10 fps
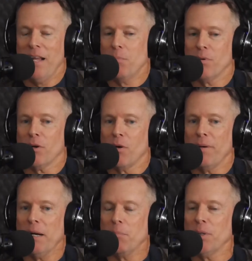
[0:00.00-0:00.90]
neighbor
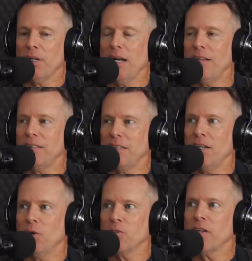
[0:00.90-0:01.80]
growing up on Long Island,
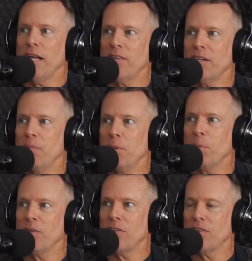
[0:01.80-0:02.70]
he owns a landscape,
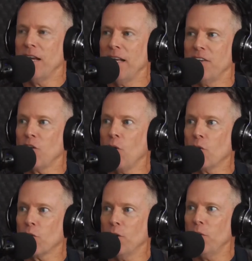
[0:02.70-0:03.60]
and it's a big business.
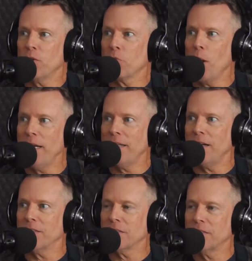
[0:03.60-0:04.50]
whole crew is white
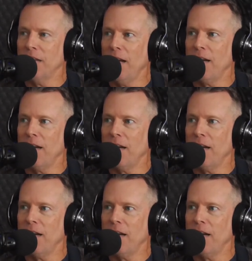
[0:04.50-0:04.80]
guys. Yeah,